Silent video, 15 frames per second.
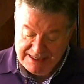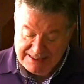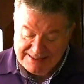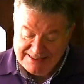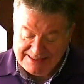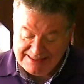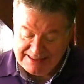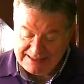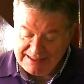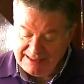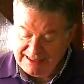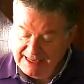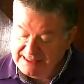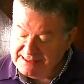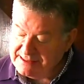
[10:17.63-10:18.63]
since at
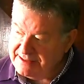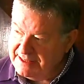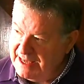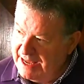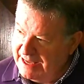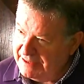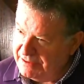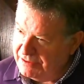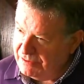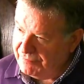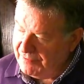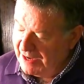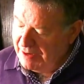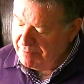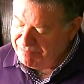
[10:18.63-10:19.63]
least the end of
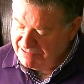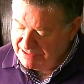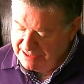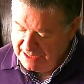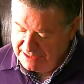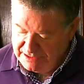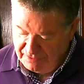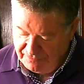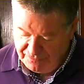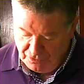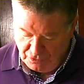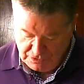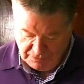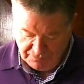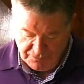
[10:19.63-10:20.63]
April
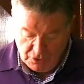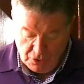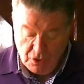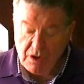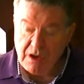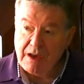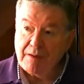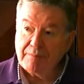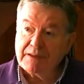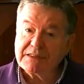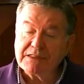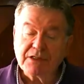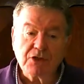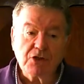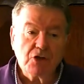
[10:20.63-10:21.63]
1944, but
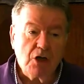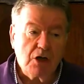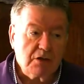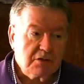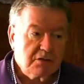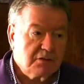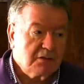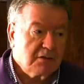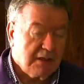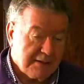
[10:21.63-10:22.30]
had not,